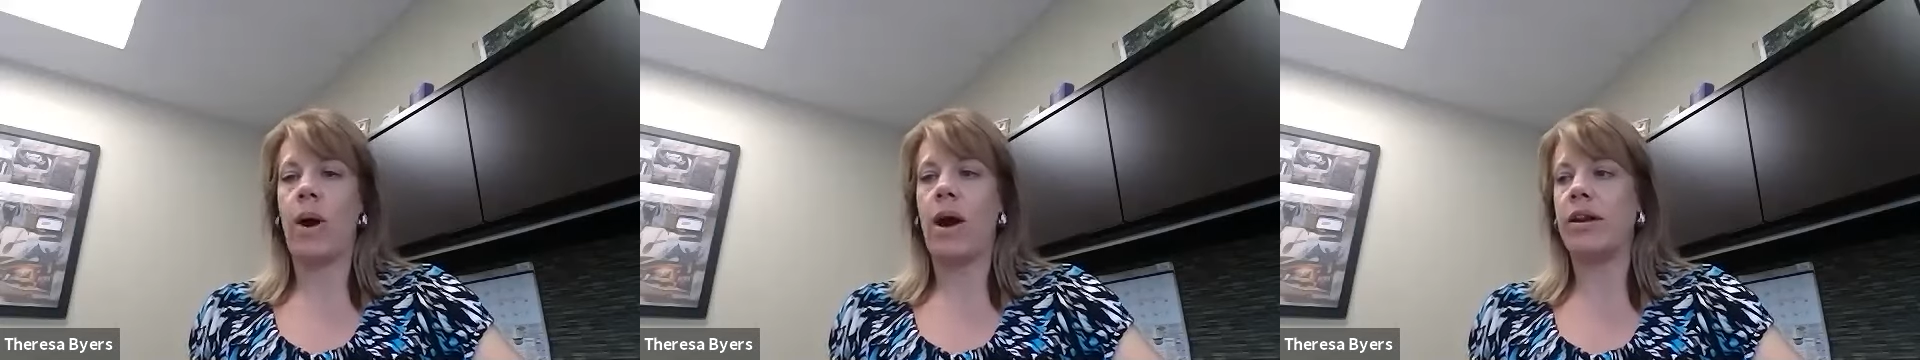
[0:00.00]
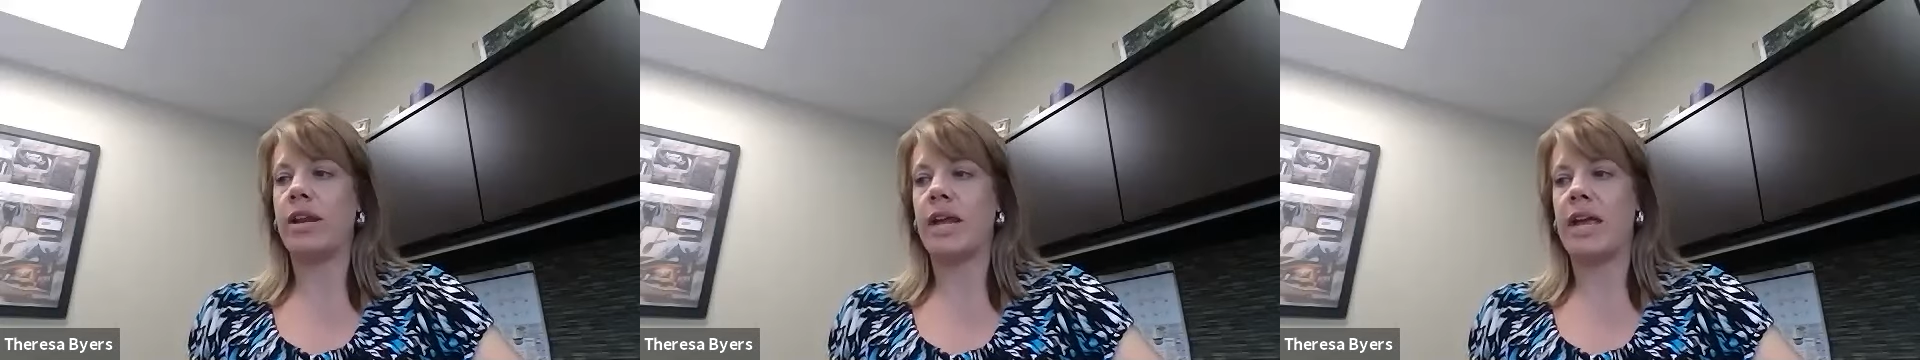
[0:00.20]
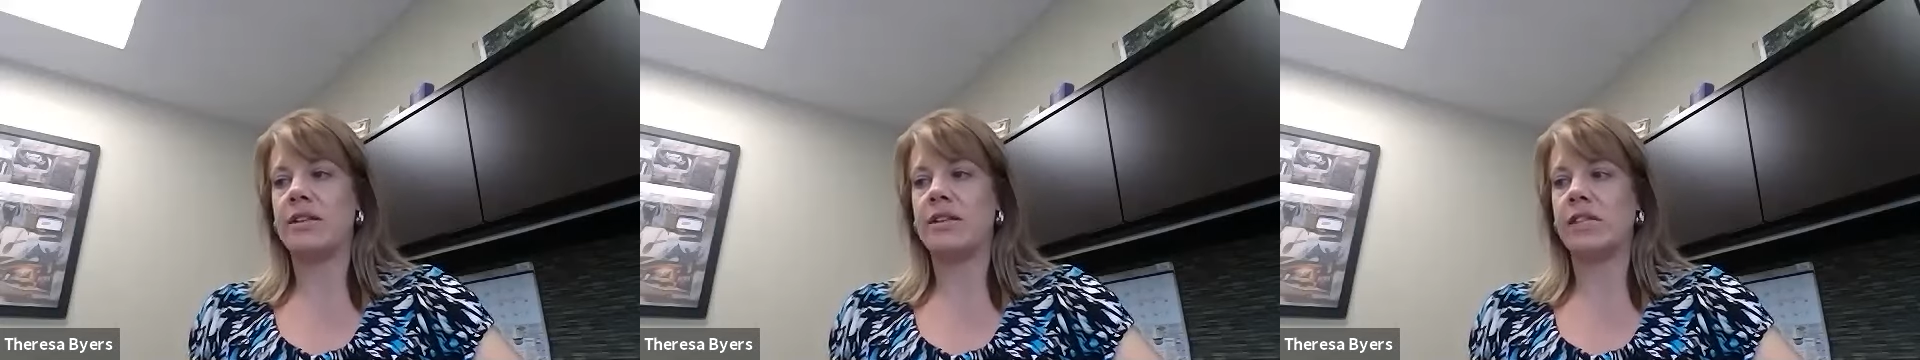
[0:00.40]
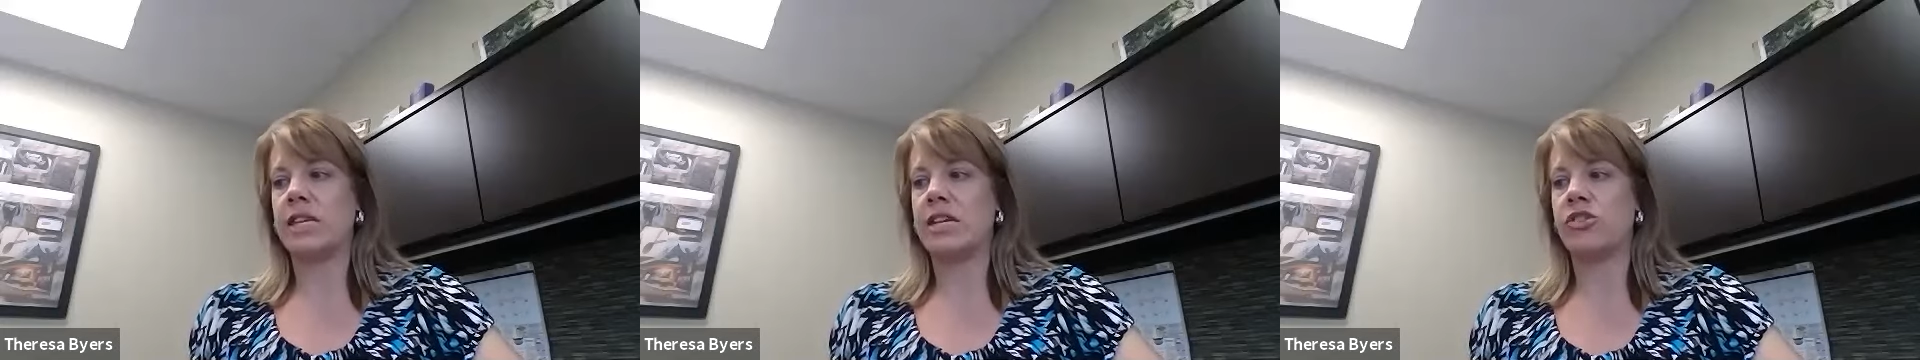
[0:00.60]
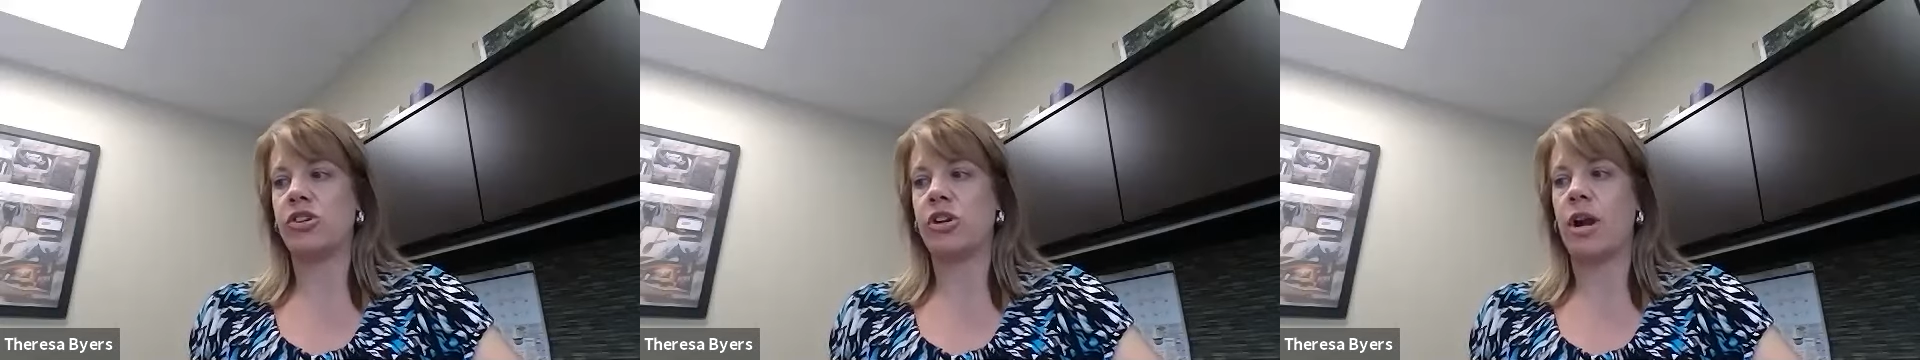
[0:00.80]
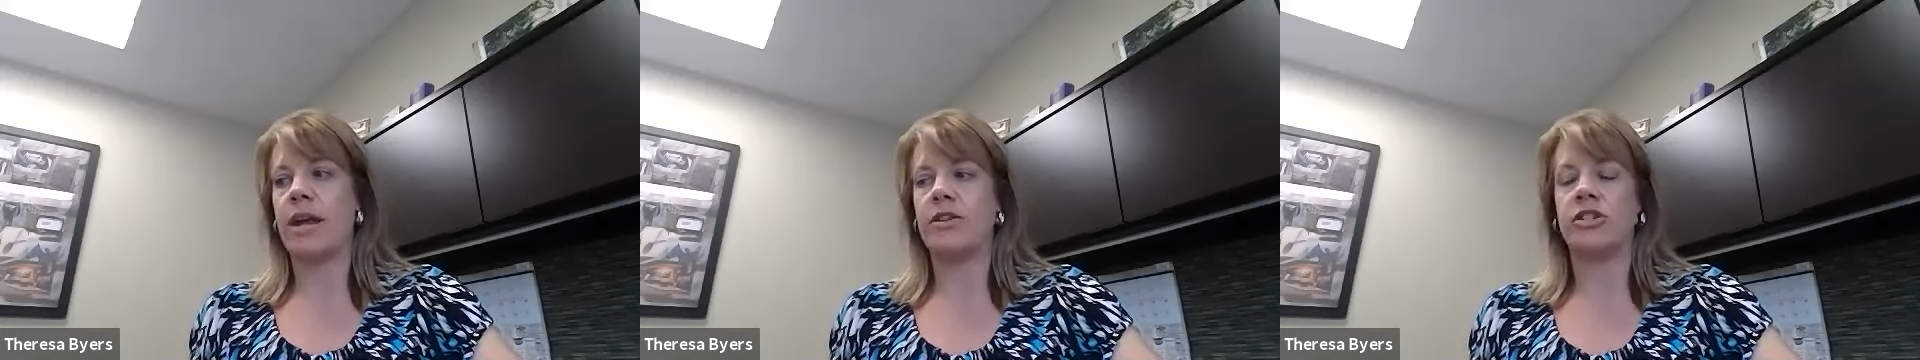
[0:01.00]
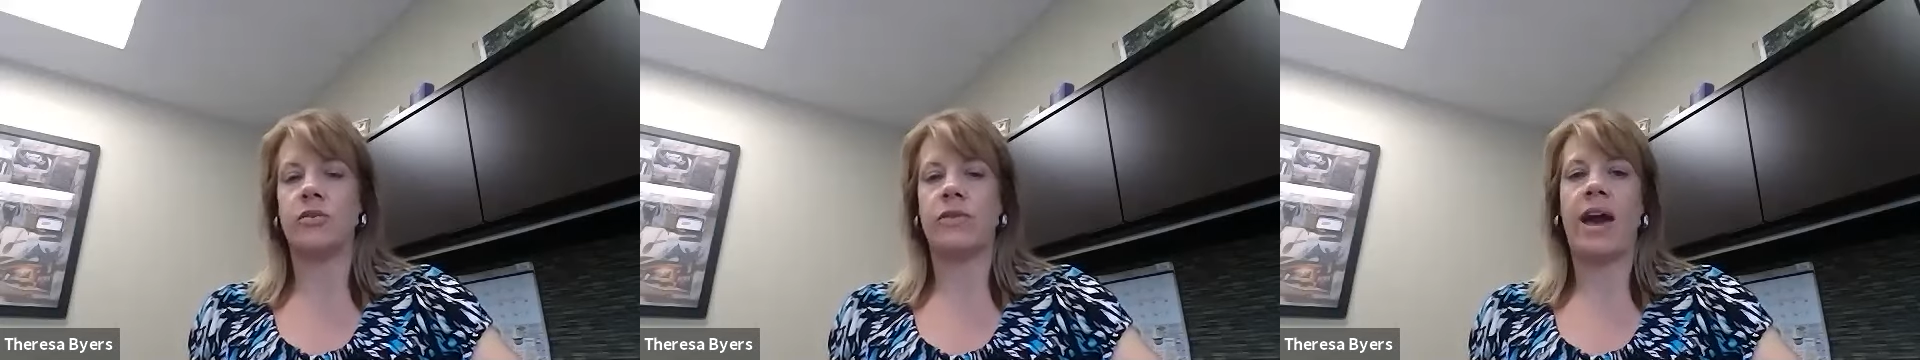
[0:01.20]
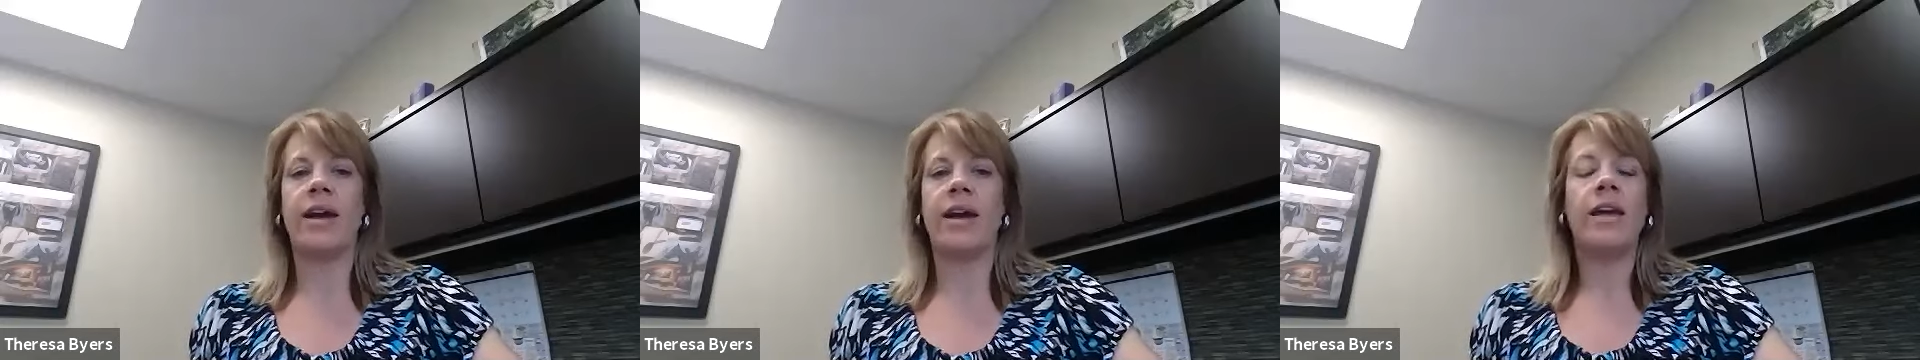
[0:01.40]
out at his leisure and do
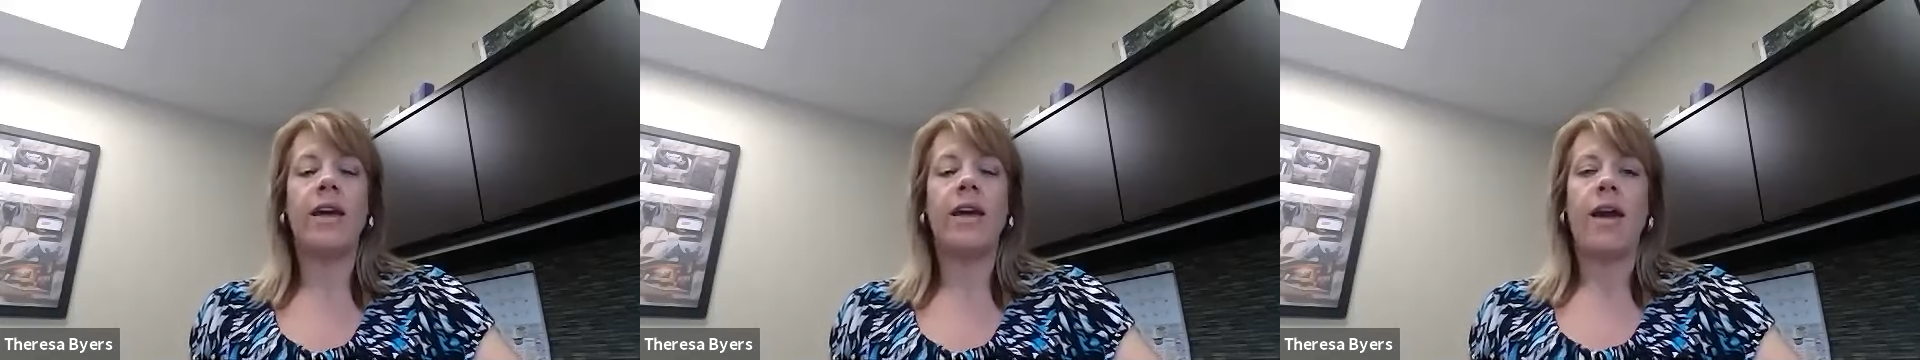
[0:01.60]
that.